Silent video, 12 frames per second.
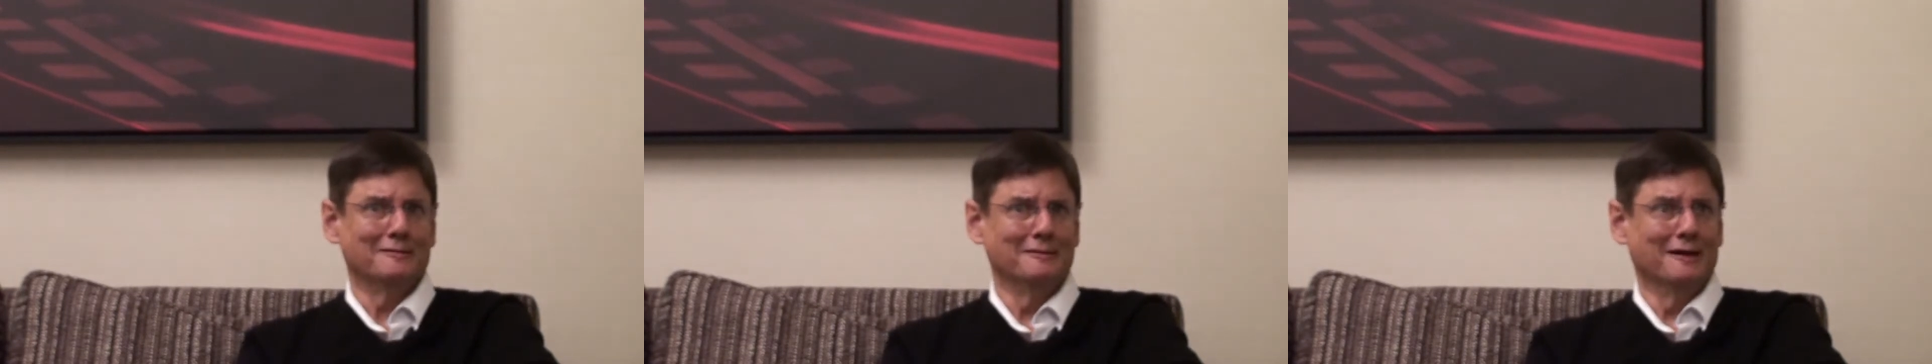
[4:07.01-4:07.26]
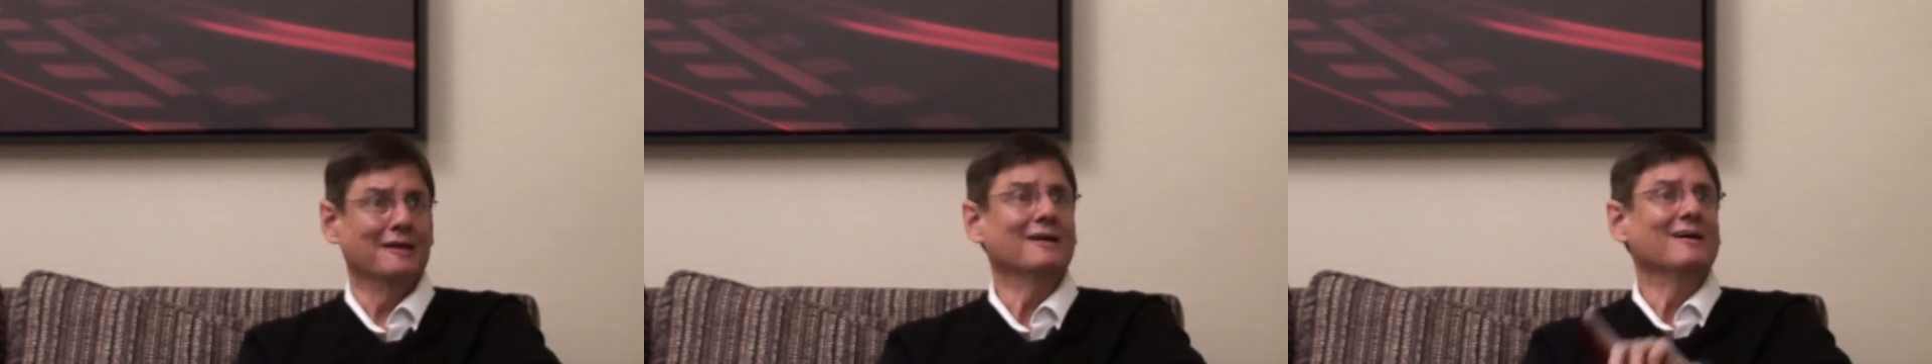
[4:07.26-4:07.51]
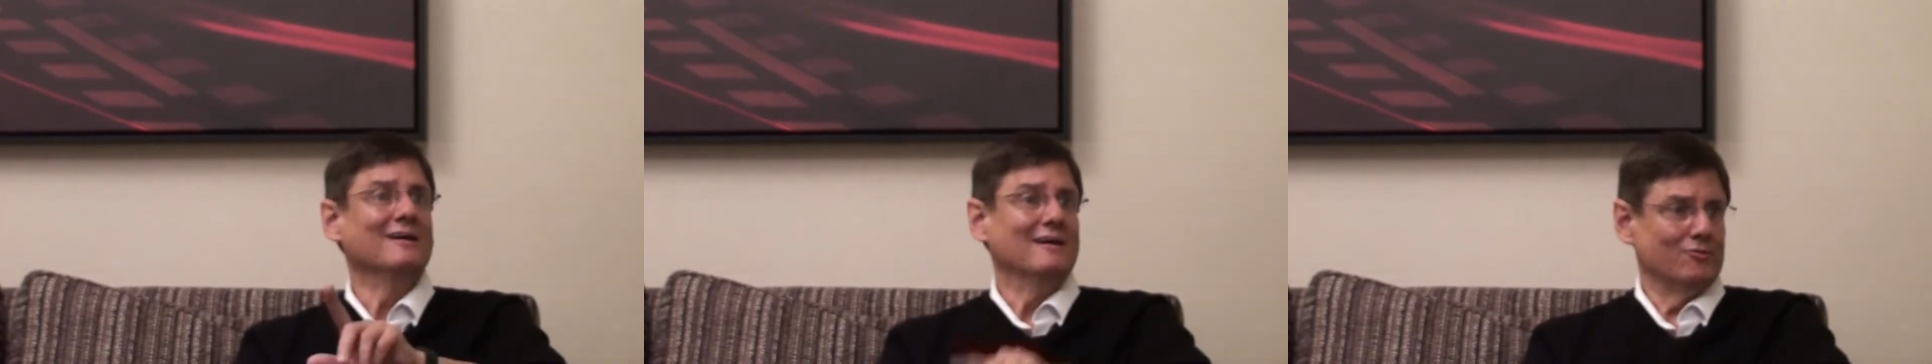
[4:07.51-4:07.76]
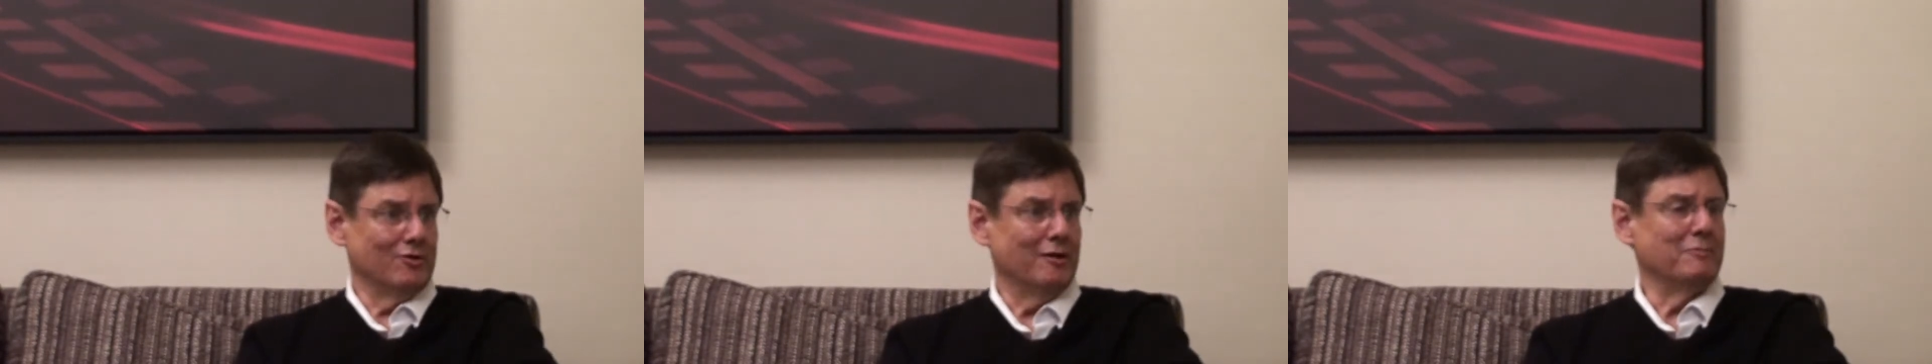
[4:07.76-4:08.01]
that.
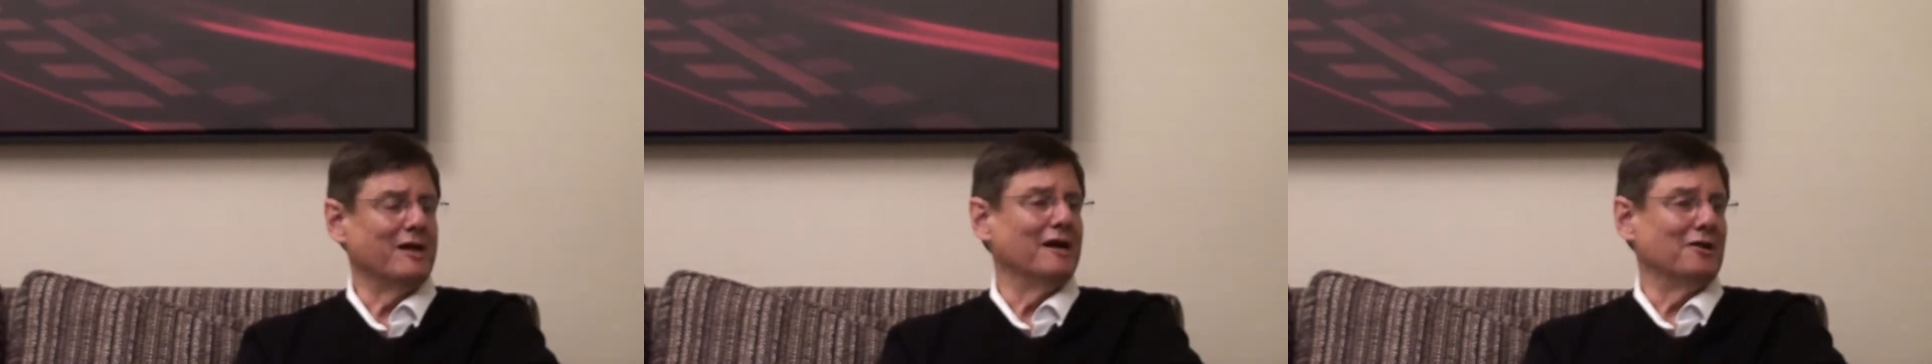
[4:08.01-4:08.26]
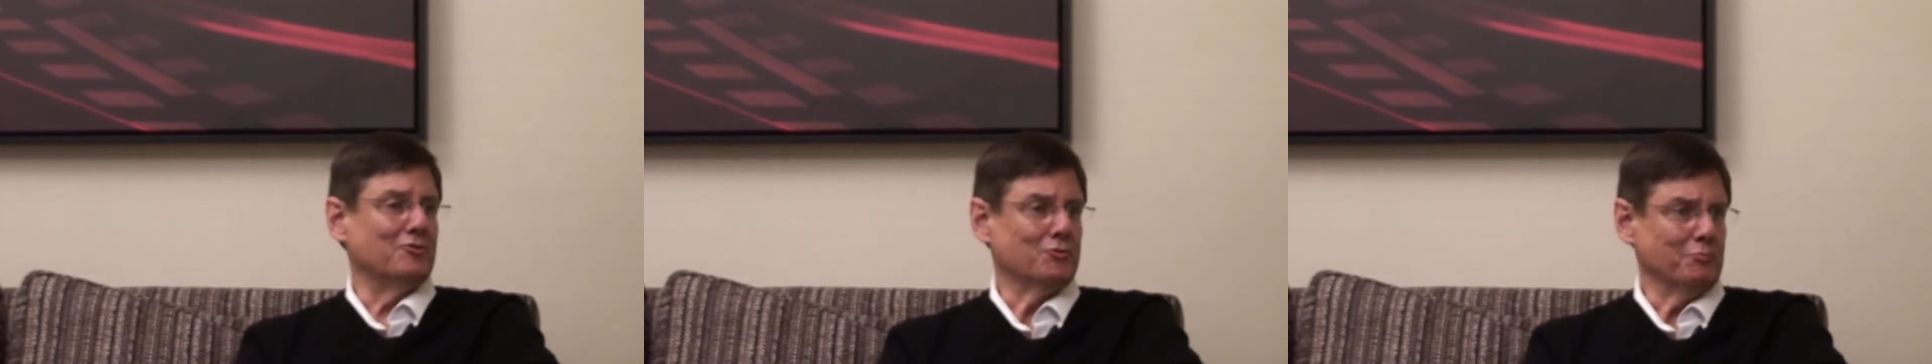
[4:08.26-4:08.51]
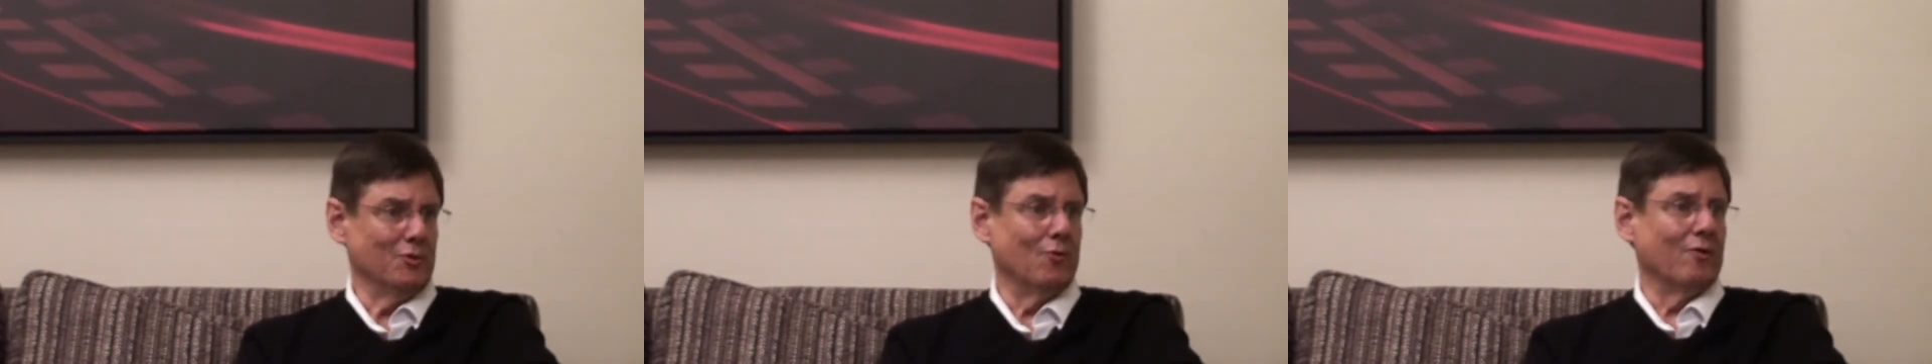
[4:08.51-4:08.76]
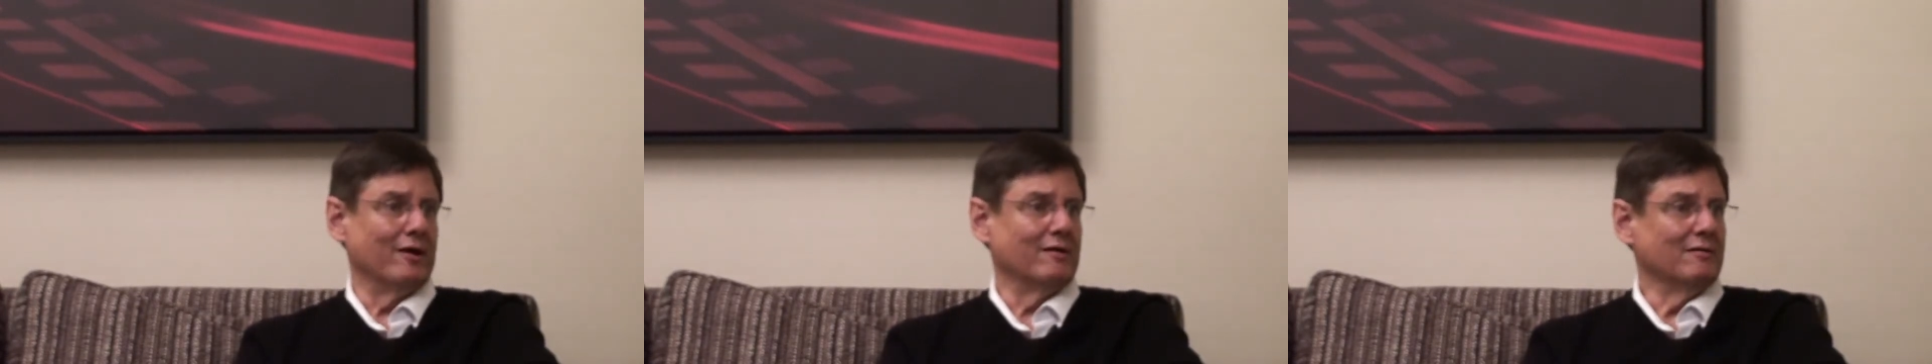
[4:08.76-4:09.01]
So I began
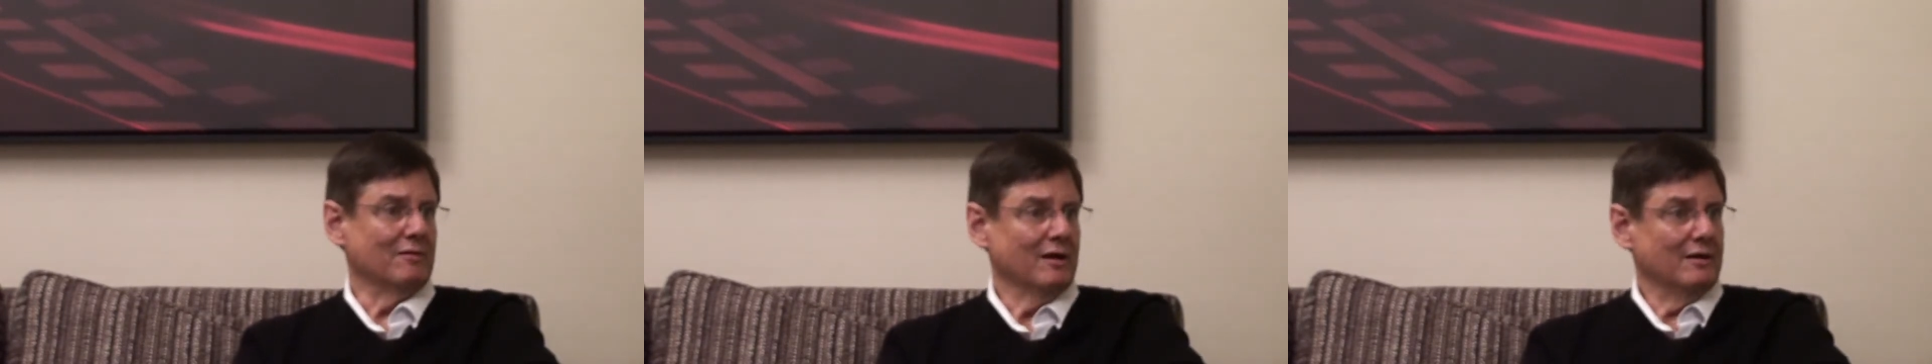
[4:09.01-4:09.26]
exploring